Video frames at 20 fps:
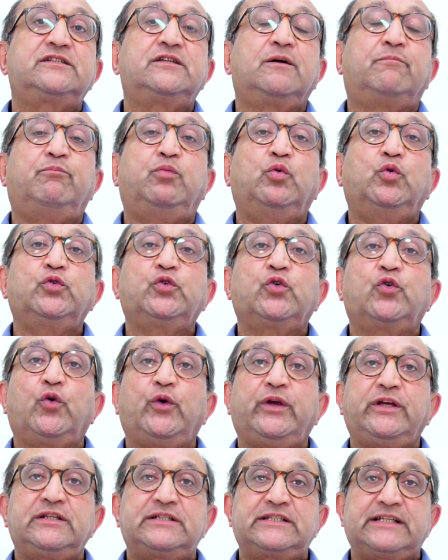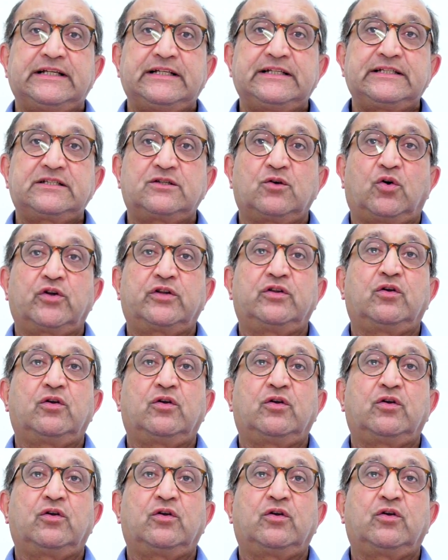the bone growing cells or